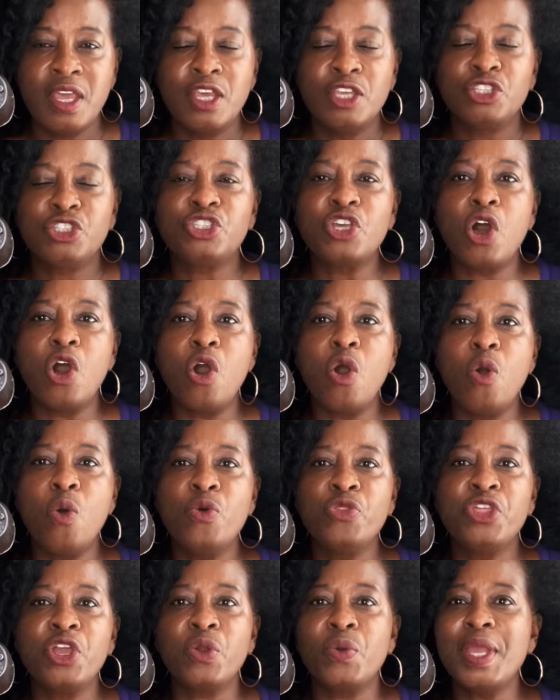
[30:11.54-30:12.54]
So
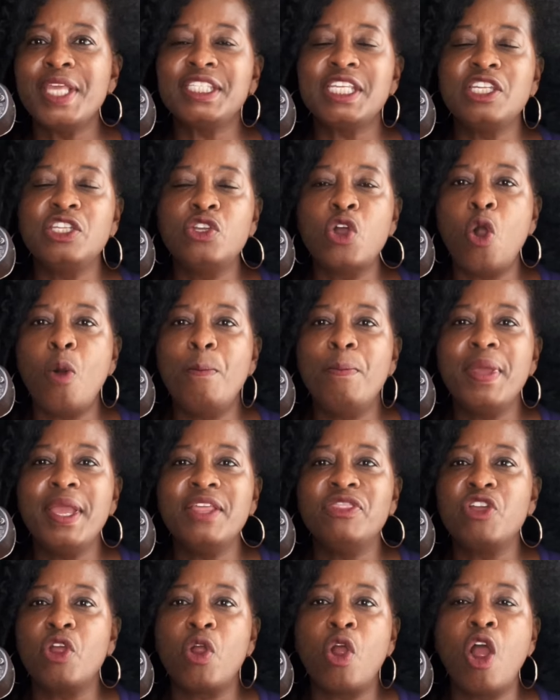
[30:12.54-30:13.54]
there isn't no,
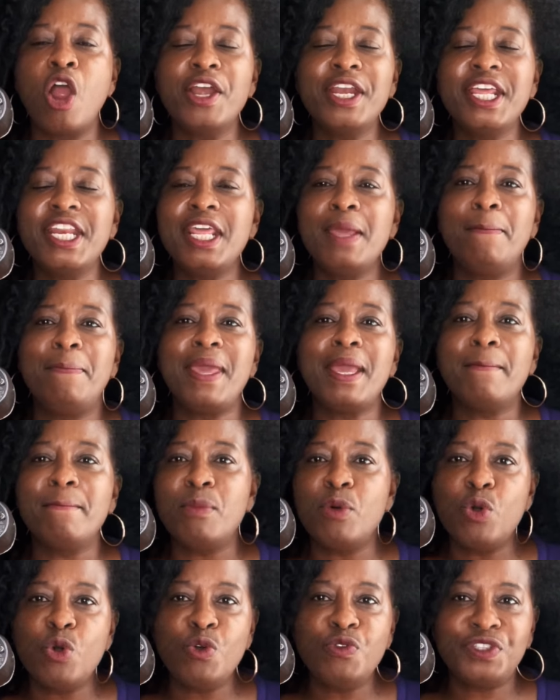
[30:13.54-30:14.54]
there aren't any big
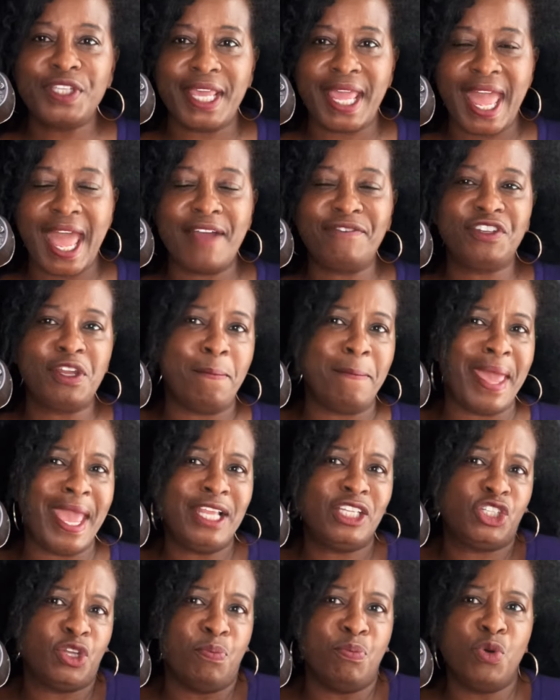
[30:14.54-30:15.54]
moves they have to
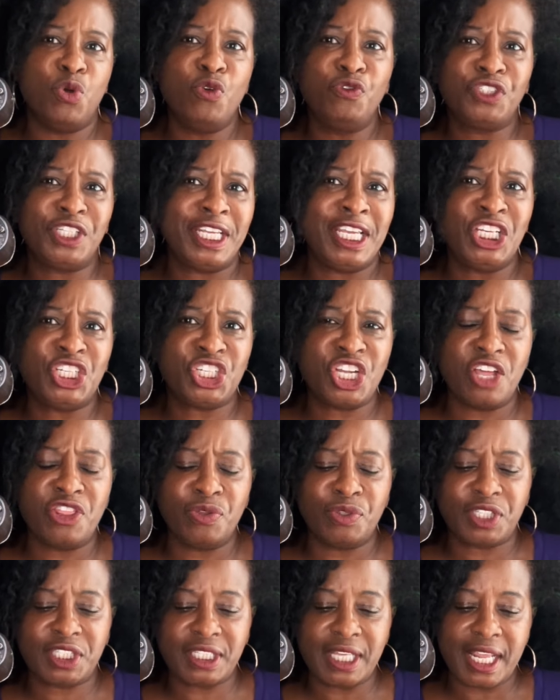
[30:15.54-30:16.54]
make to move to each
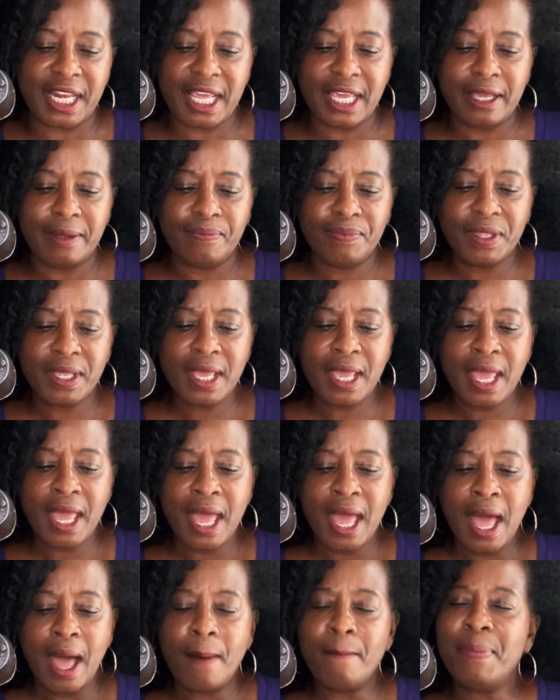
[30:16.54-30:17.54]
other's city.
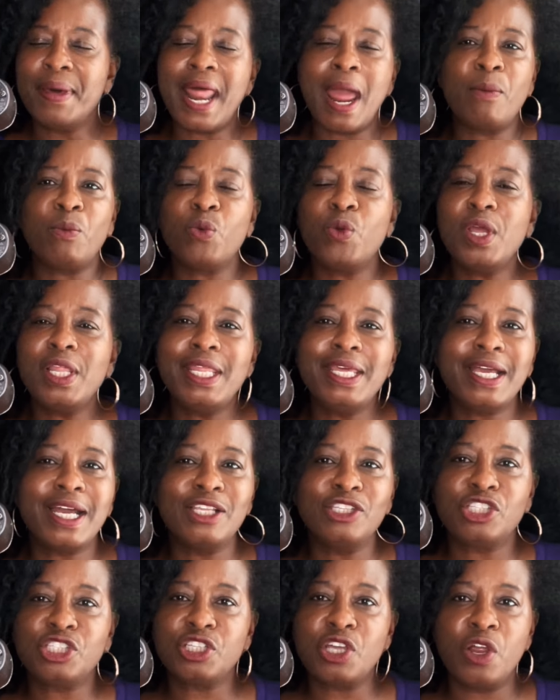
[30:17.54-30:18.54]
But I'm really
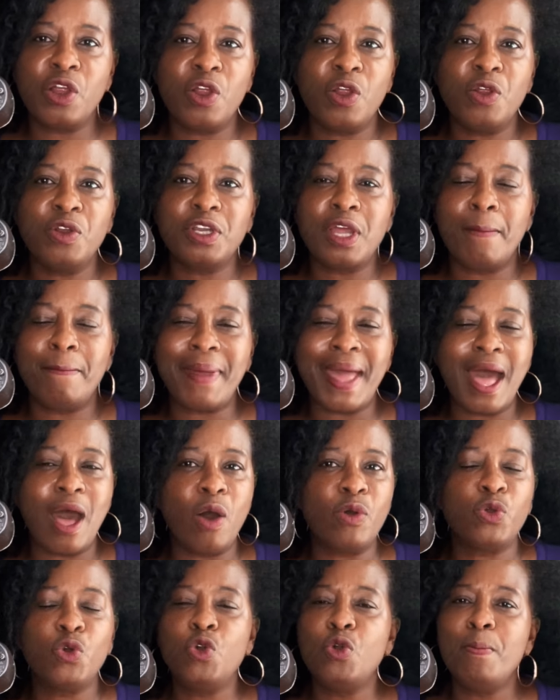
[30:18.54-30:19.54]
concerned
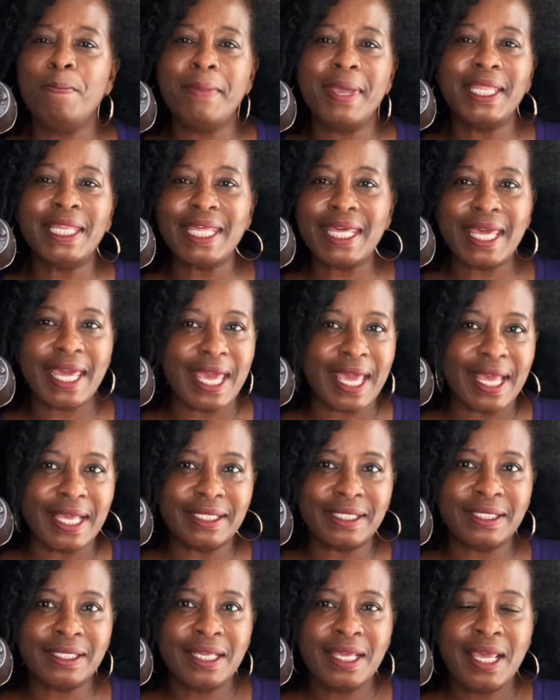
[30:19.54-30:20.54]
about who Millie
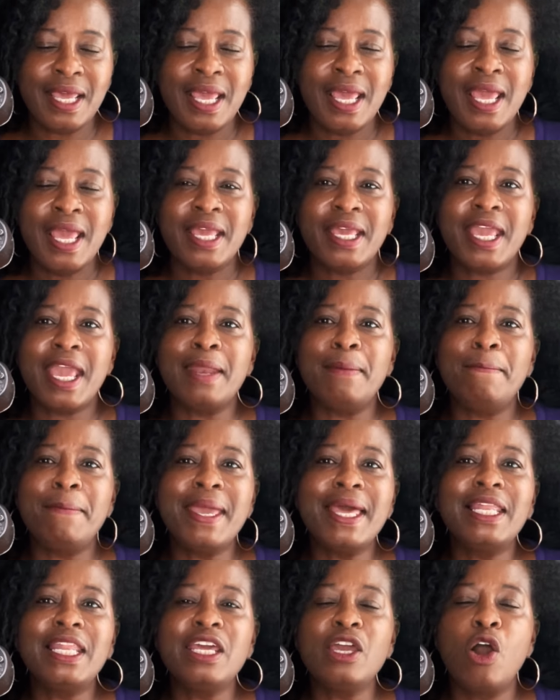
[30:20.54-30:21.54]
is. Can
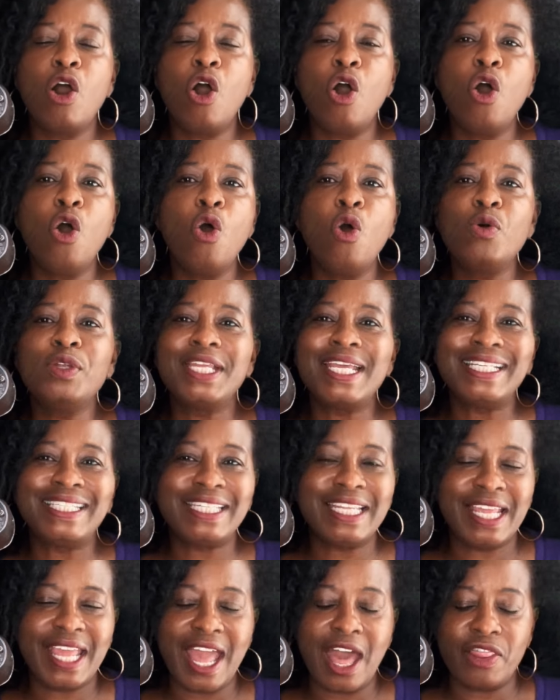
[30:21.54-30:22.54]
Millie hold it
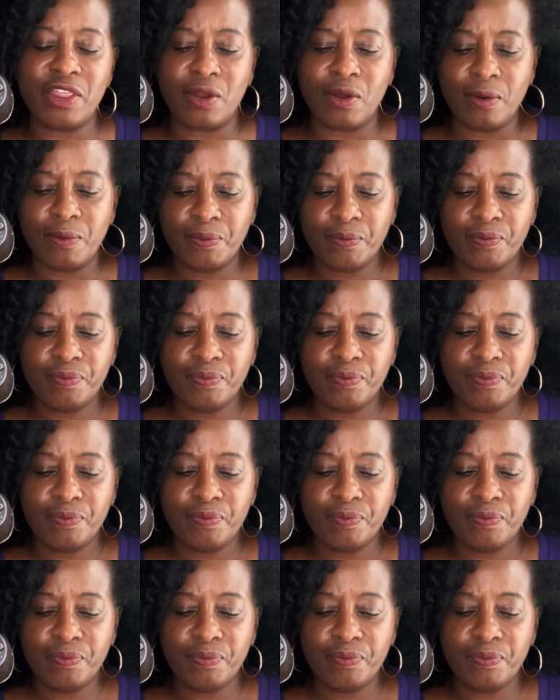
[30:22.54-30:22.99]
together?